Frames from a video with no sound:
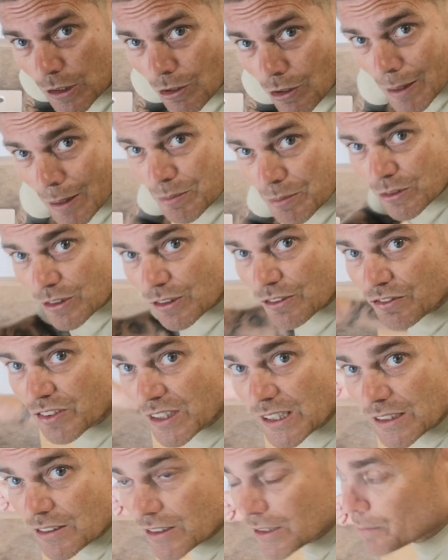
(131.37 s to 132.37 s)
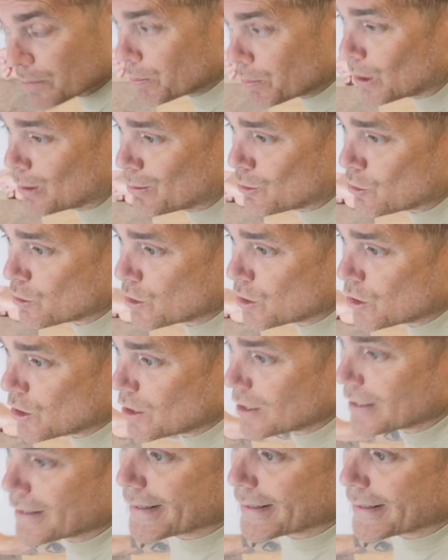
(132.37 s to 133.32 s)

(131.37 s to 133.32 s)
crabs are in the freezer, bottom drawer.